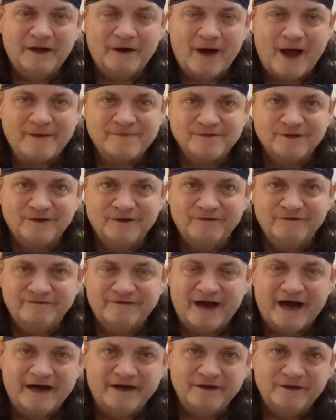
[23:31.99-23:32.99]
absolute
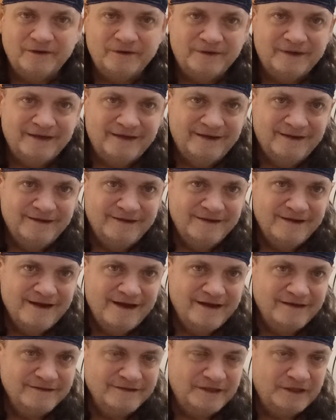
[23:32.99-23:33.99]
value
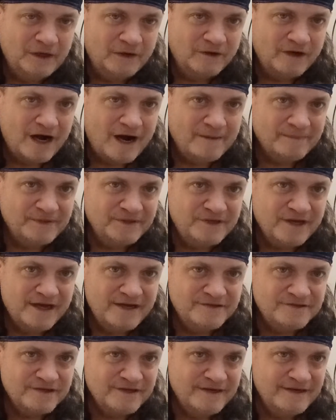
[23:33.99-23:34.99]
and
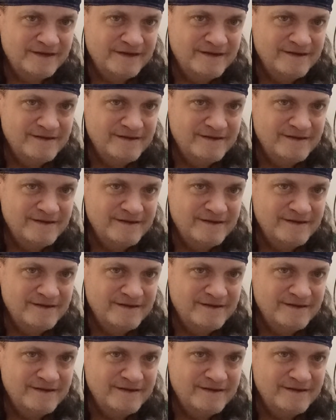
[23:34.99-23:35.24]
computation